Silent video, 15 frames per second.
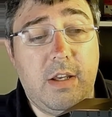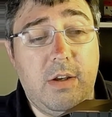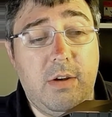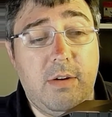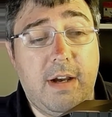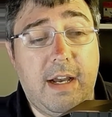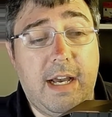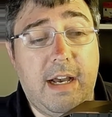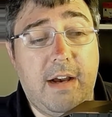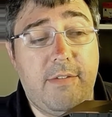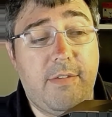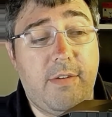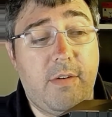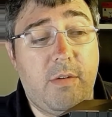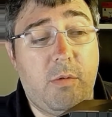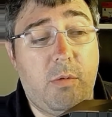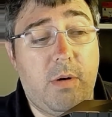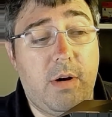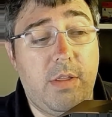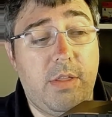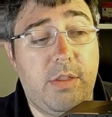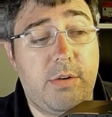You have
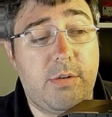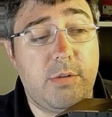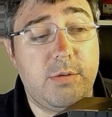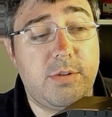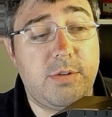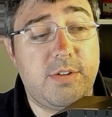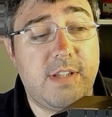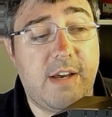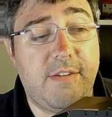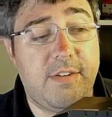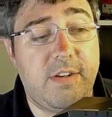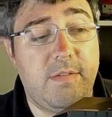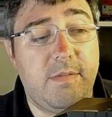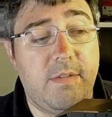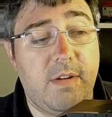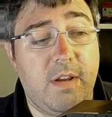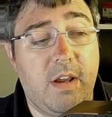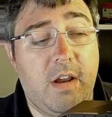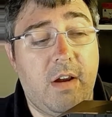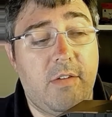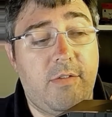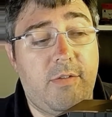1 through 7
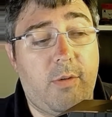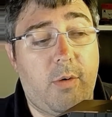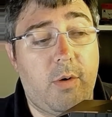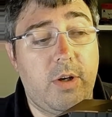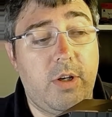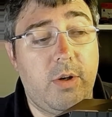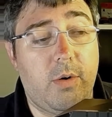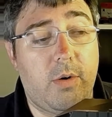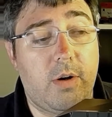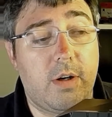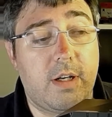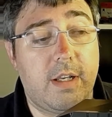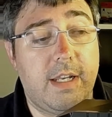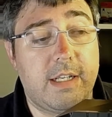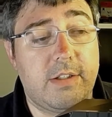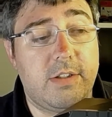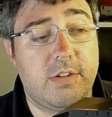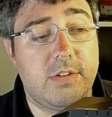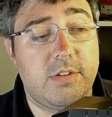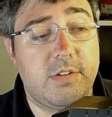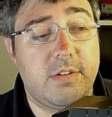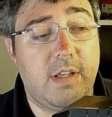for your
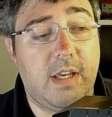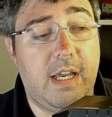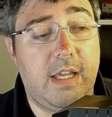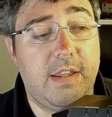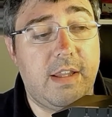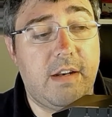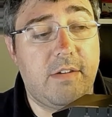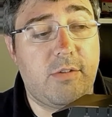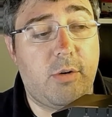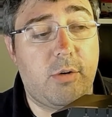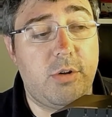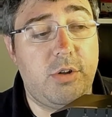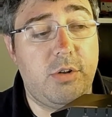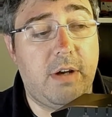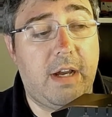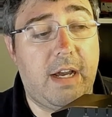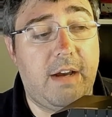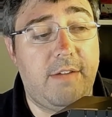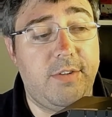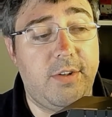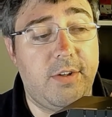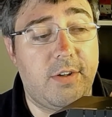connectors, and then of course you
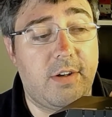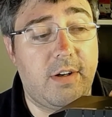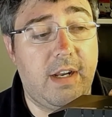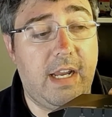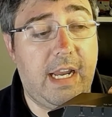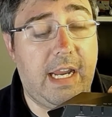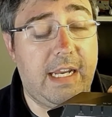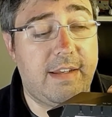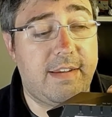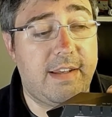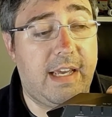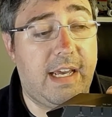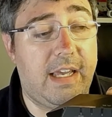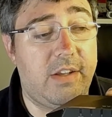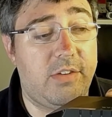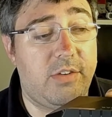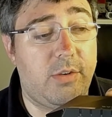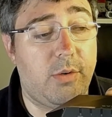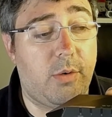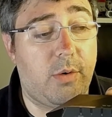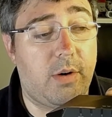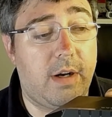have your 8 as
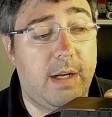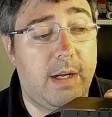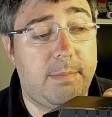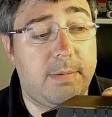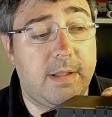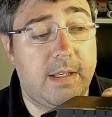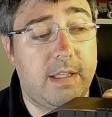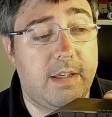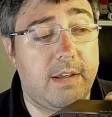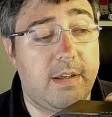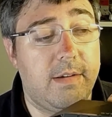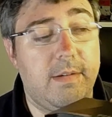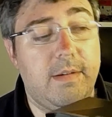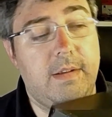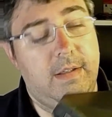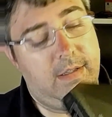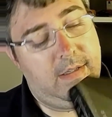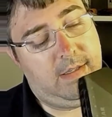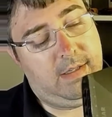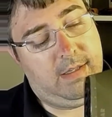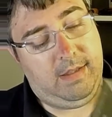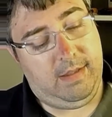your uplink.
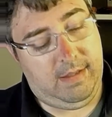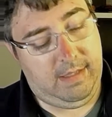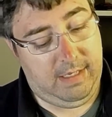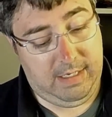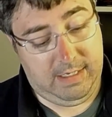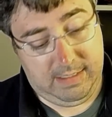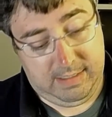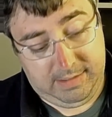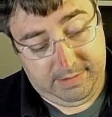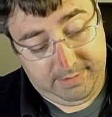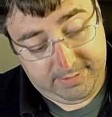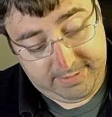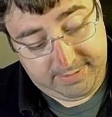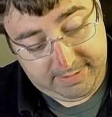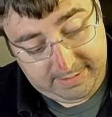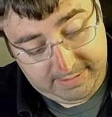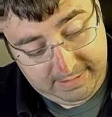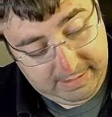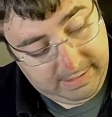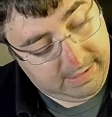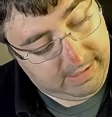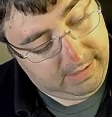The other
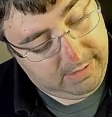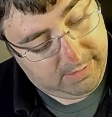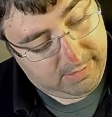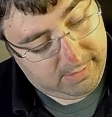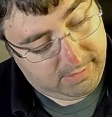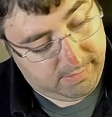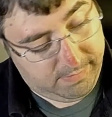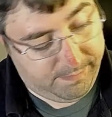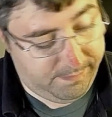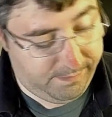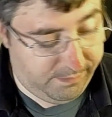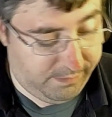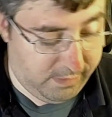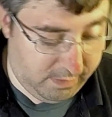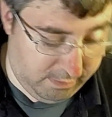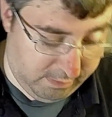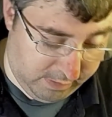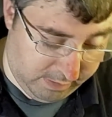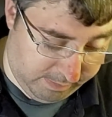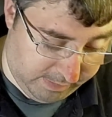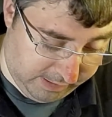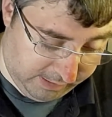side here,
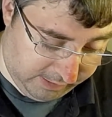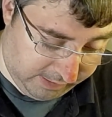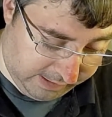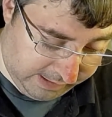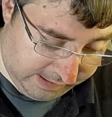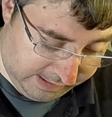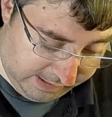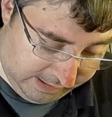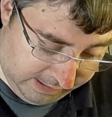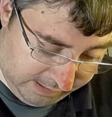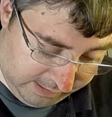what am I looking at